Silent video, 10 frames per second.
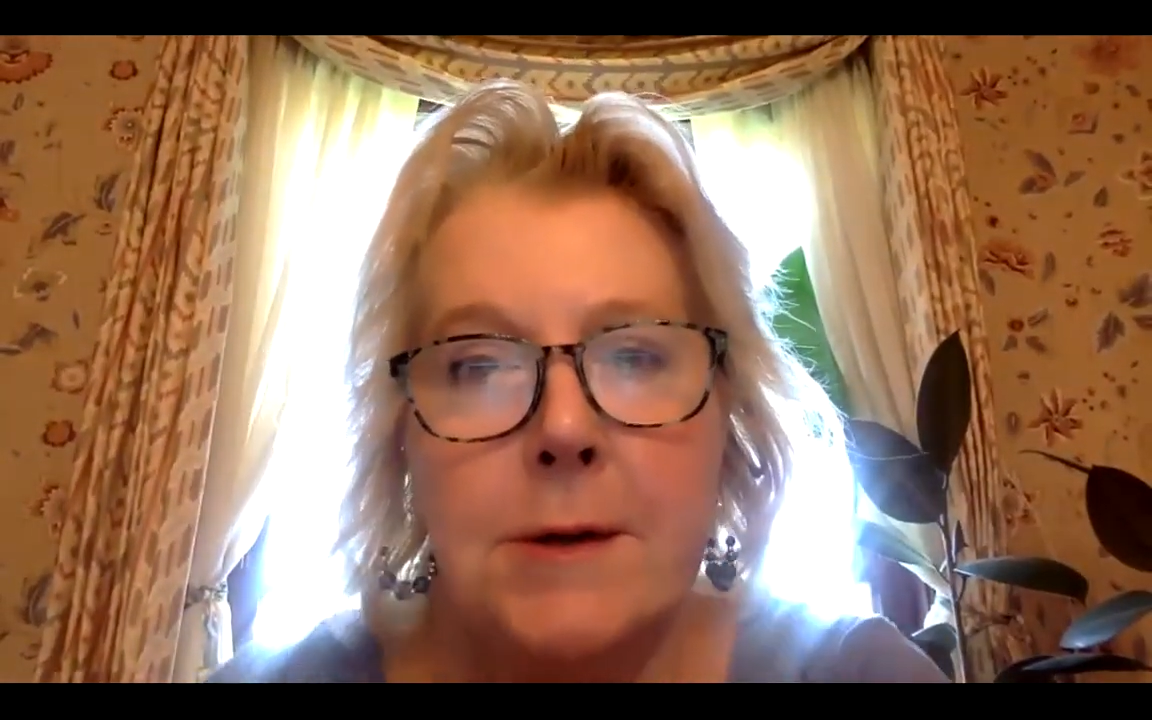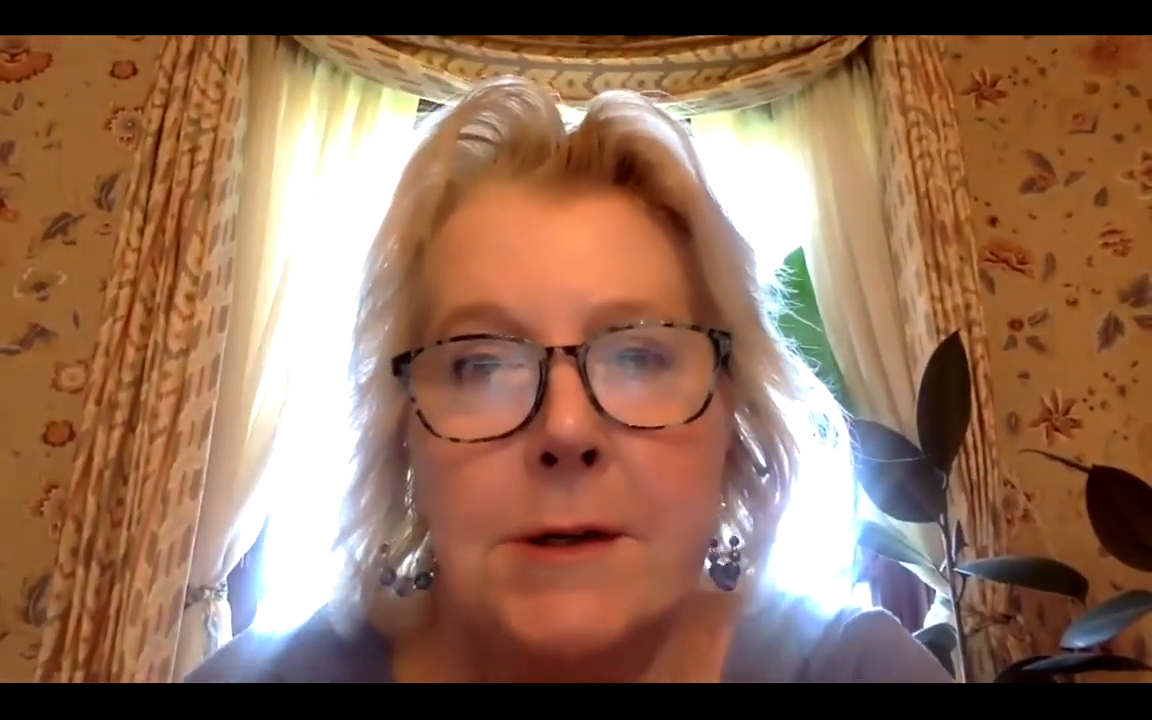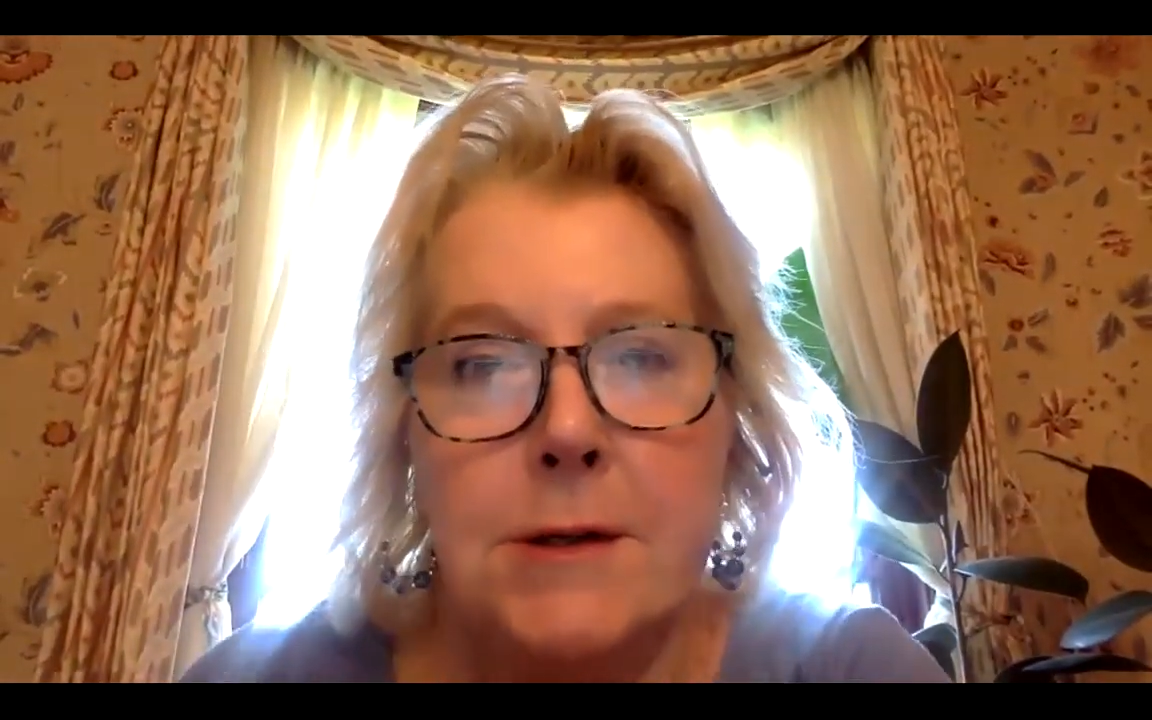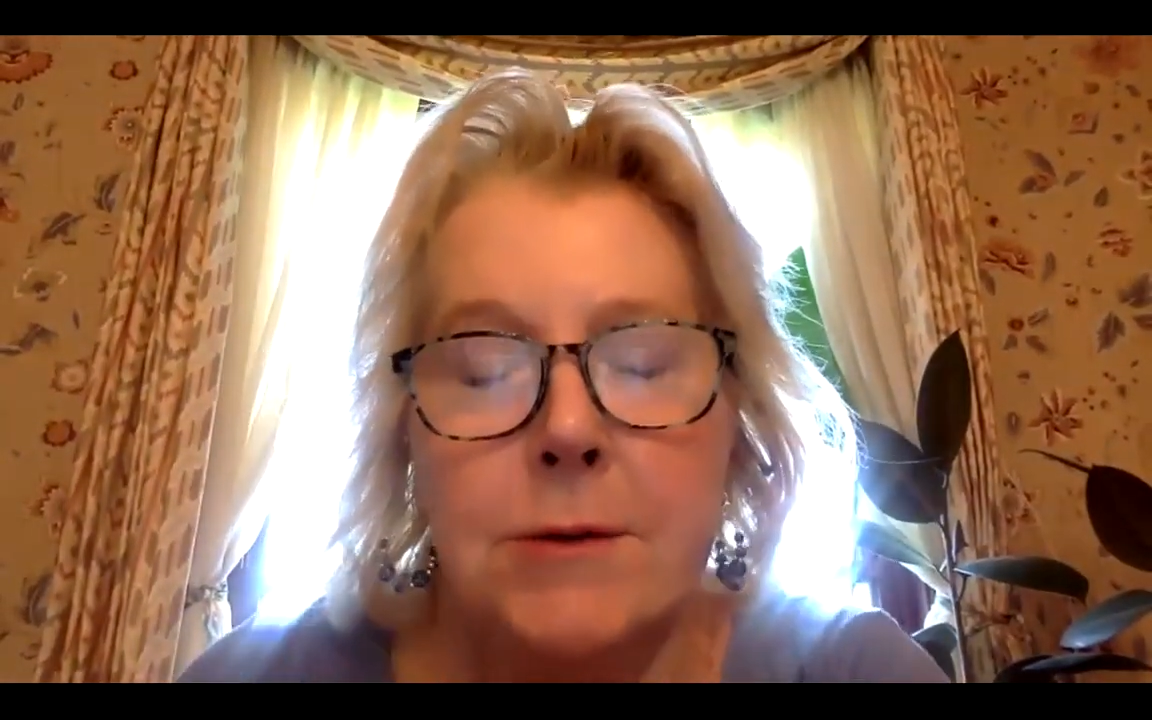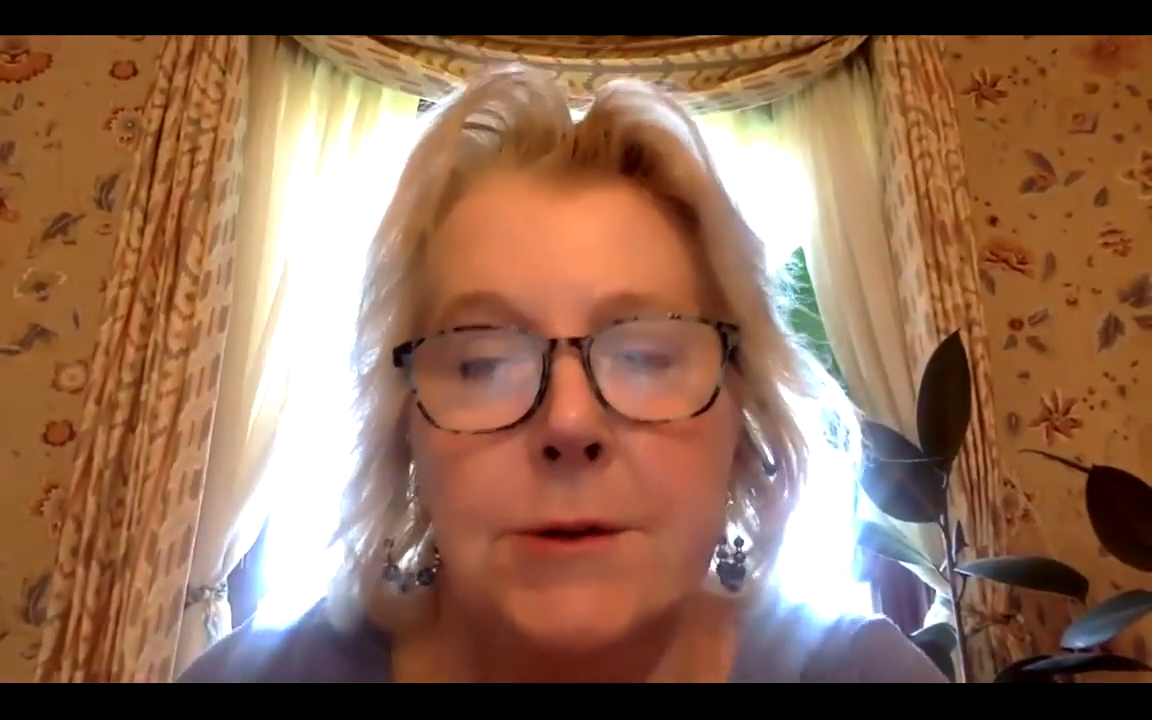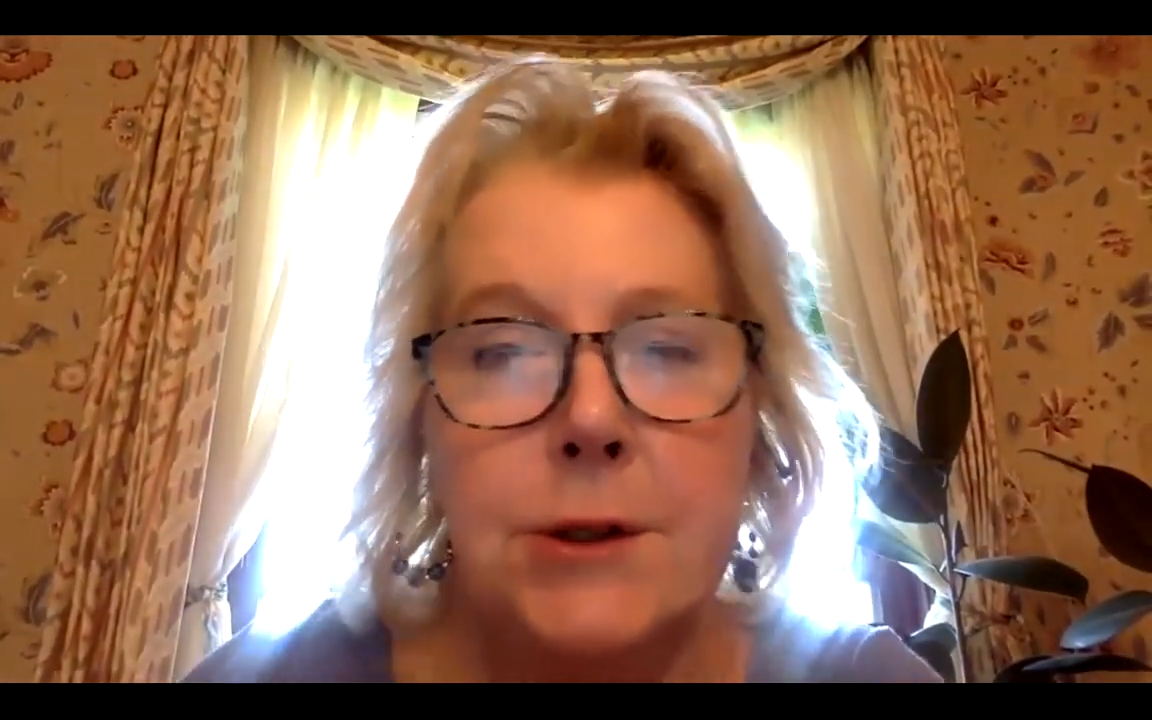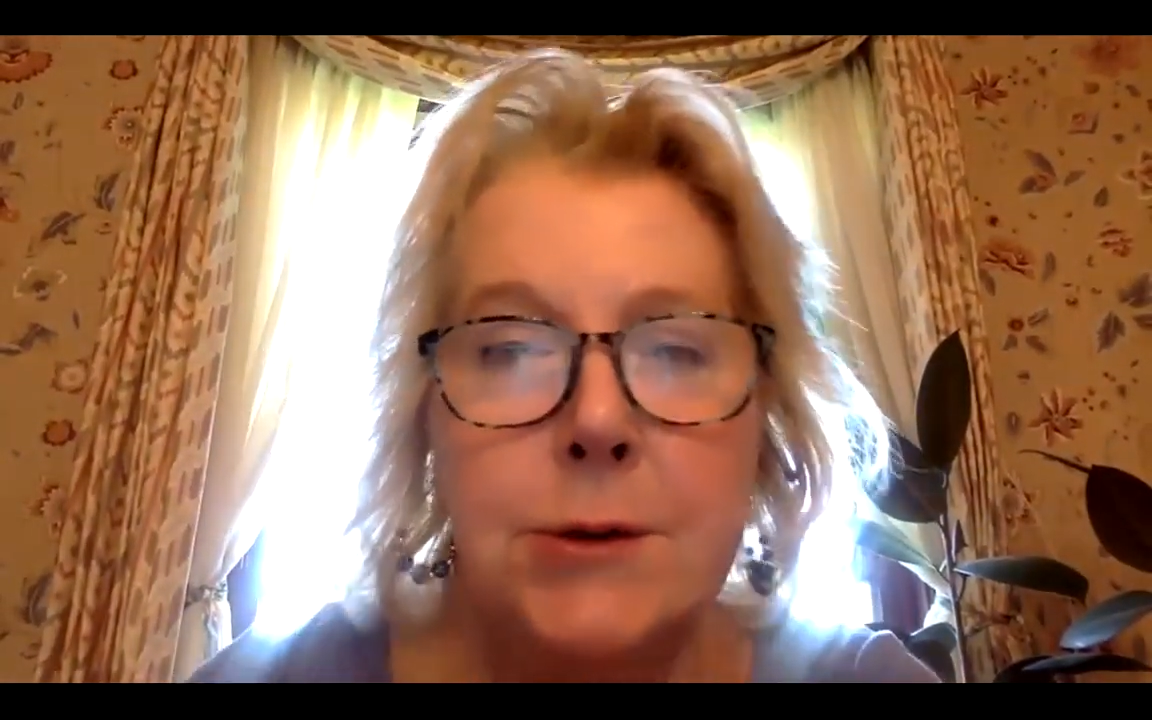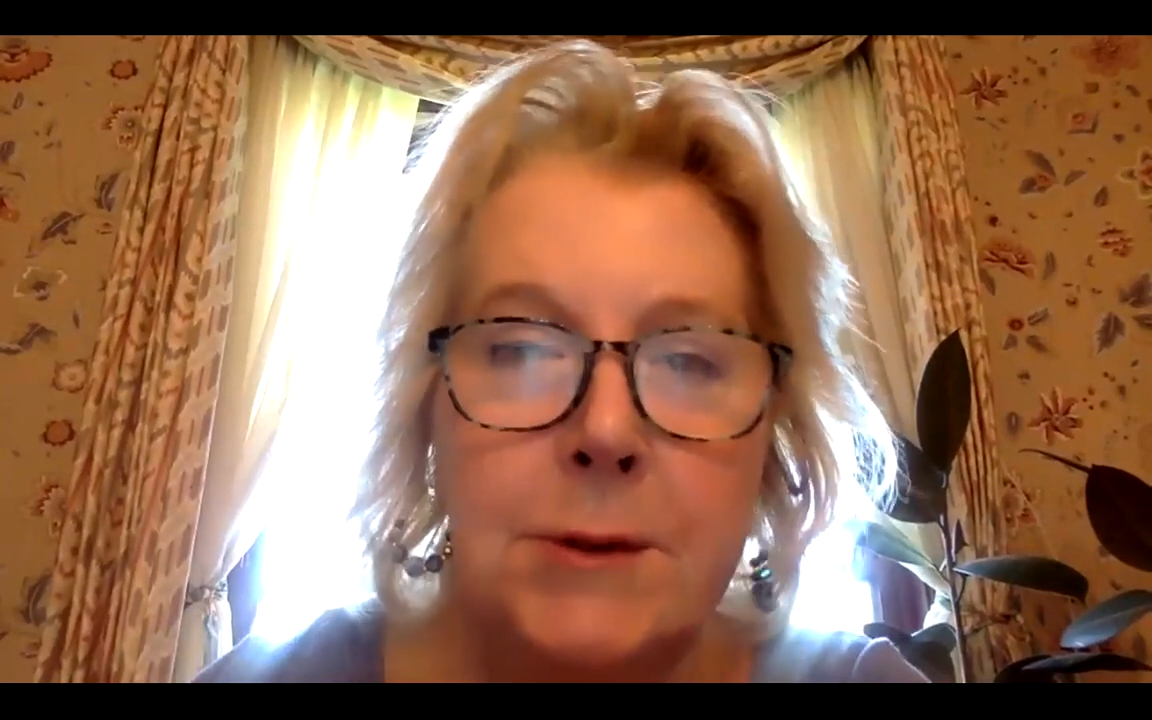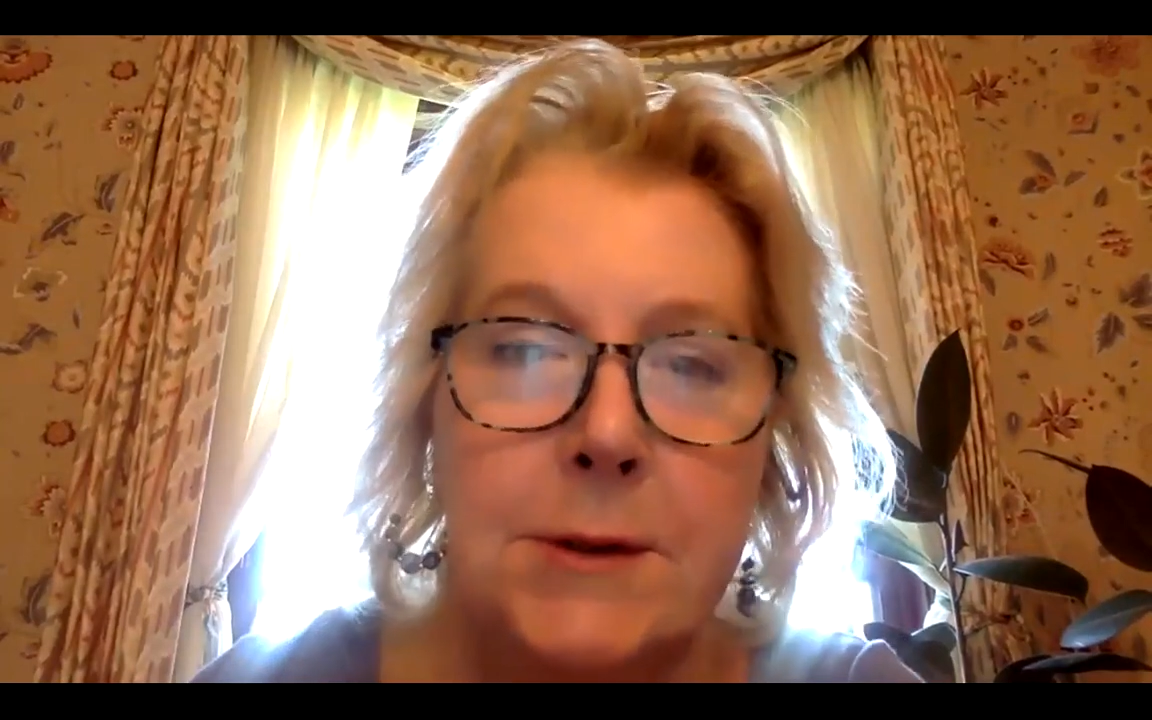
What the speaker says: that those two